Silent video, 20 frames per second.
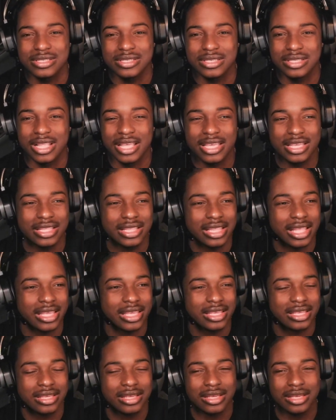Like
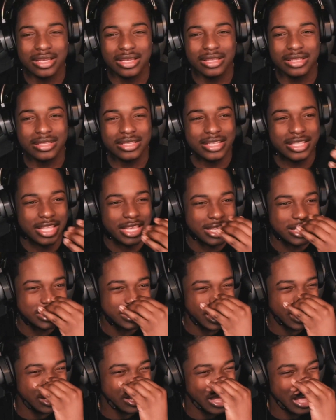the
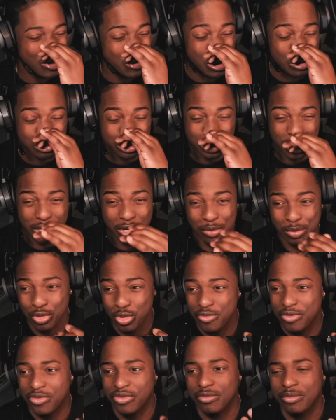nigga's like, oh, I was trying to
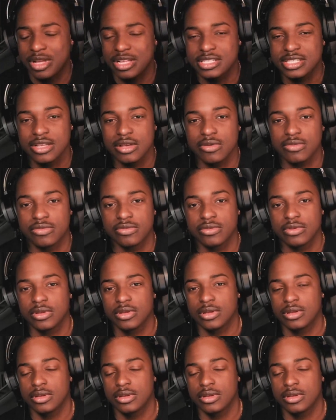prove it for myself.